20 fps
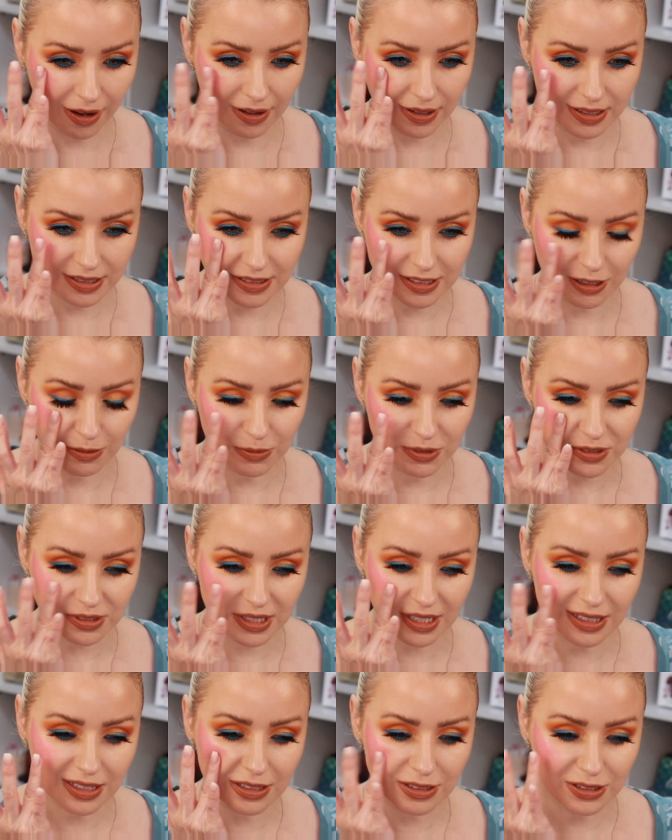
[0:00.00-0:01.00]
It's almost
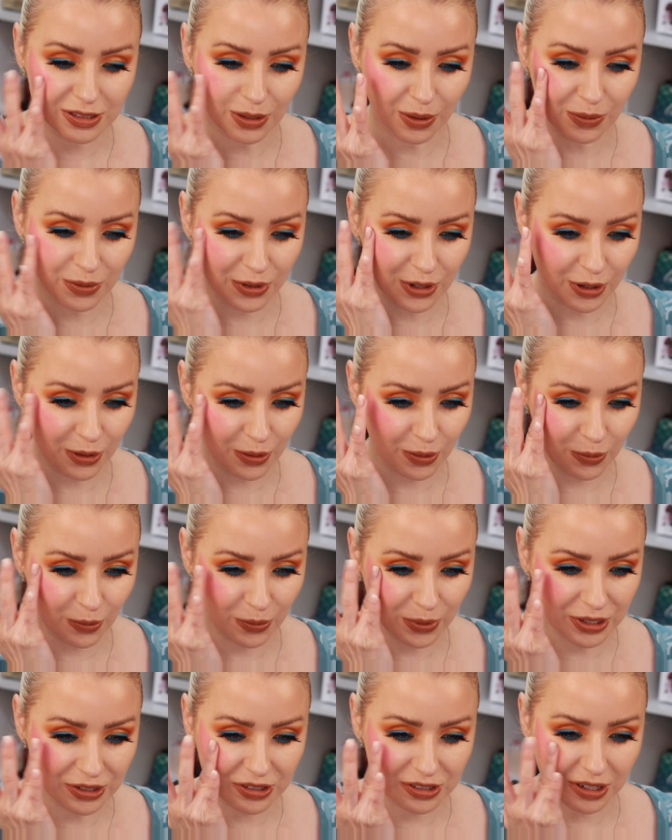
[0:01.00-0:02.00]
like you don't know
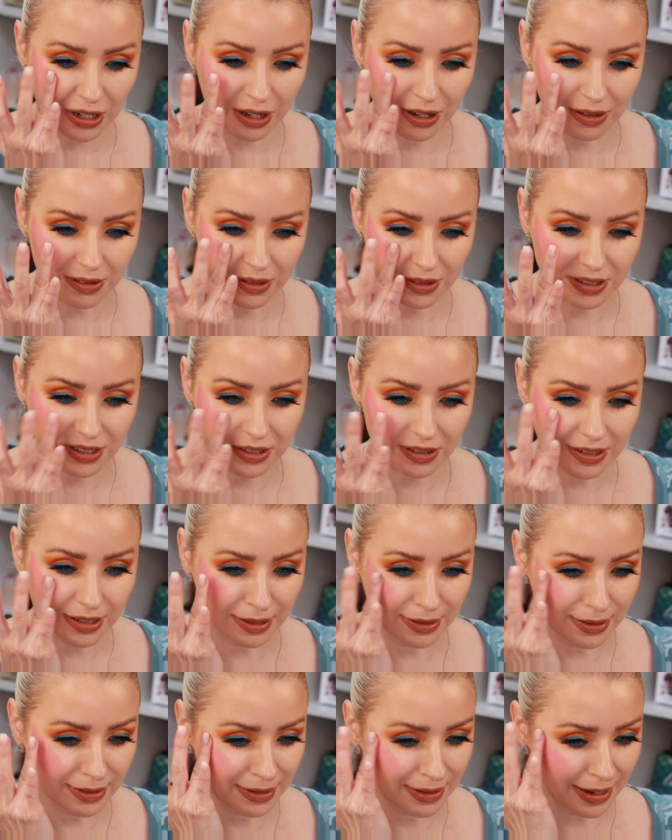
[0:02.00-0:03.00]
which color you're
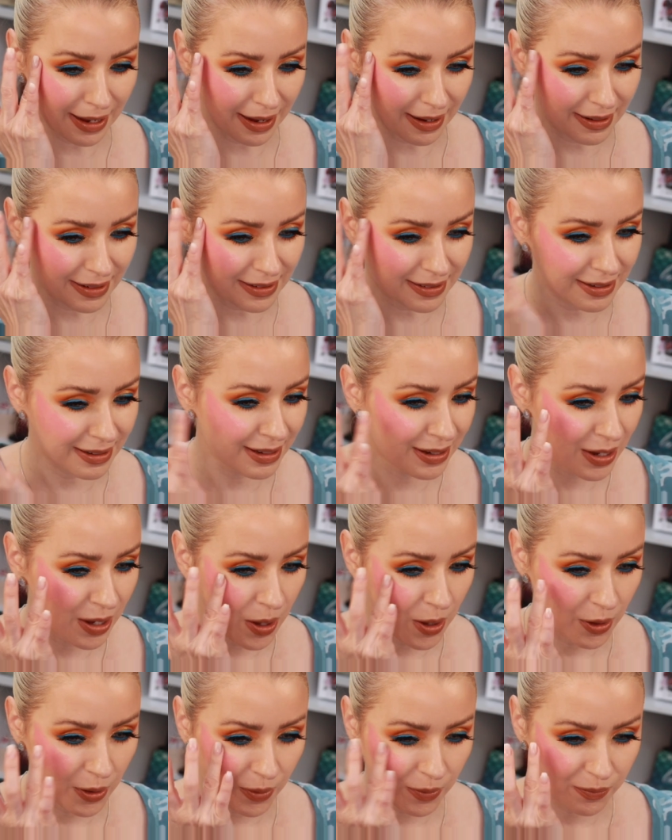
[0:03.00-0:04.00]
gonna get.
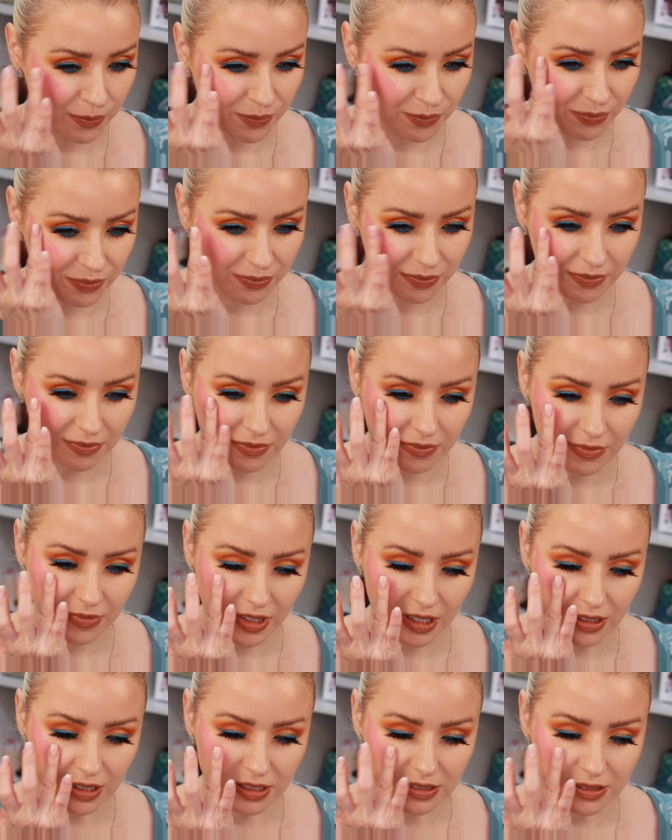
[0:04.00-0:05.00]

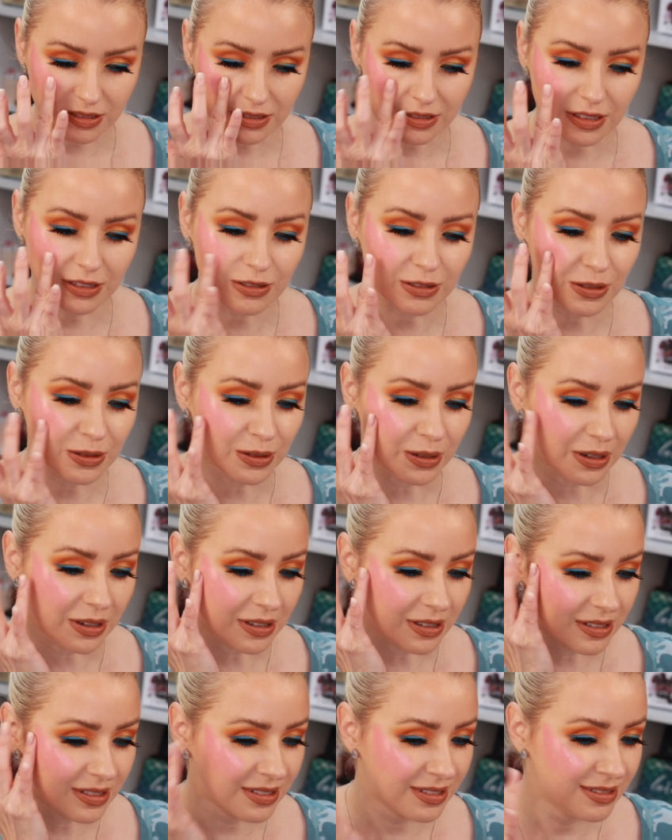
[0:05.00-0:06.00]
That's so
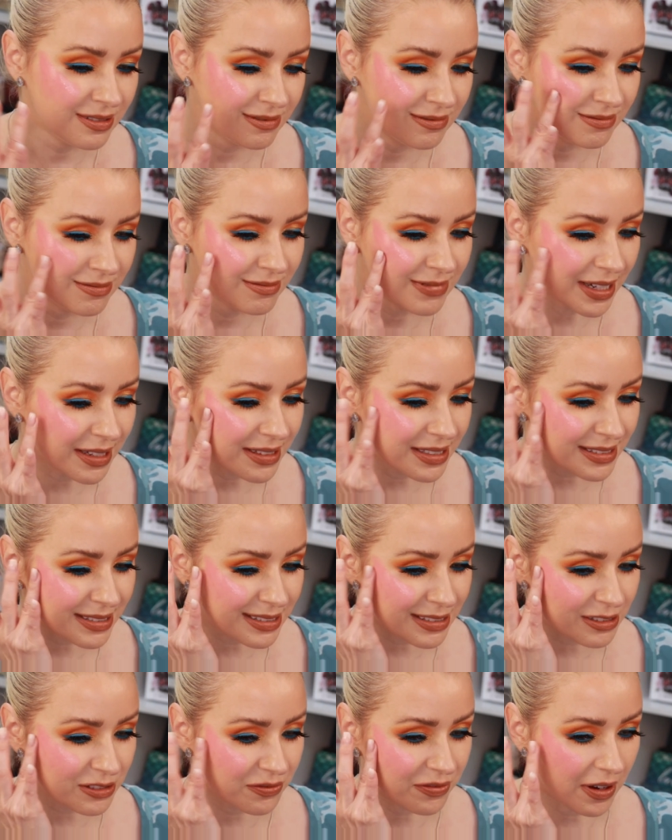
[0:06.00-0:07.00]
cool. Like, this
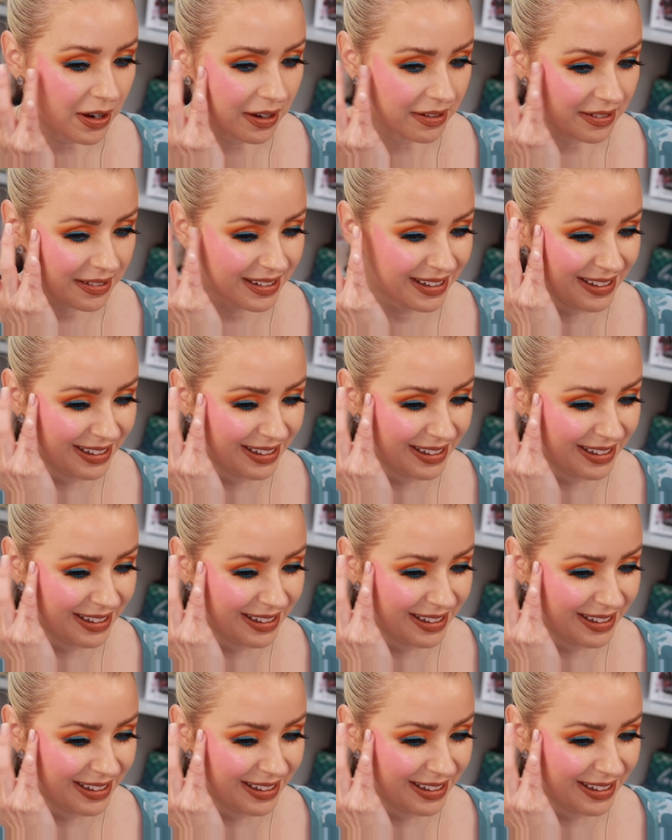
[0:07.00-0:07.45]
is fun.